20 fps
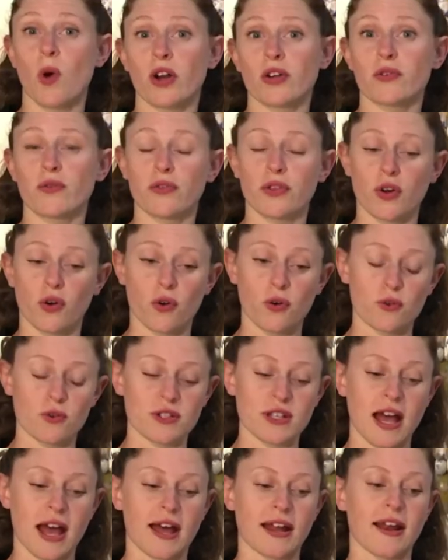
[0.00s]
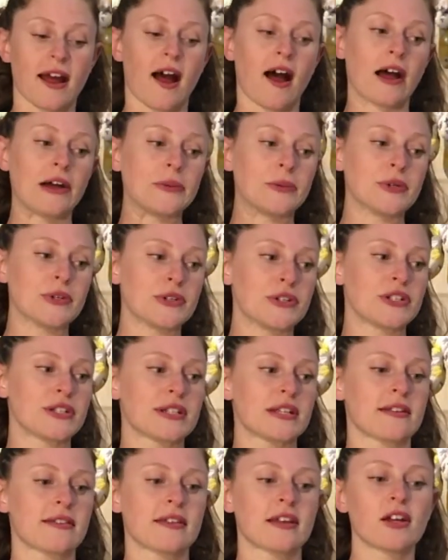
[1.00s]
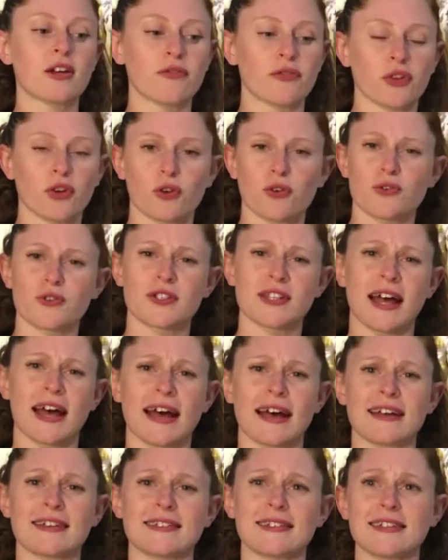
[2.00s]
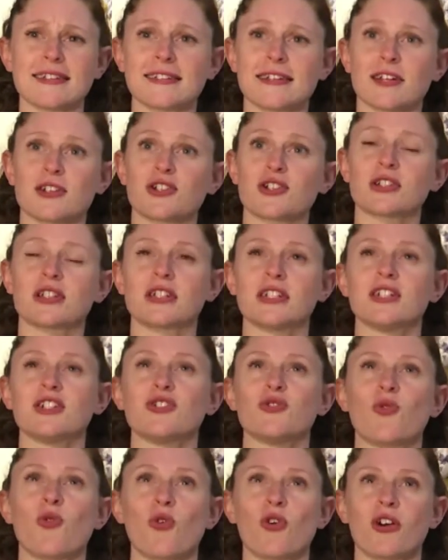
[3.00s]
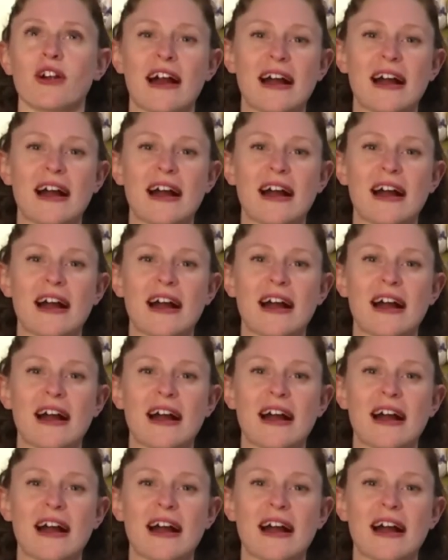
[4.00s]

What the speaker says: of those, and I would think of those as essentially your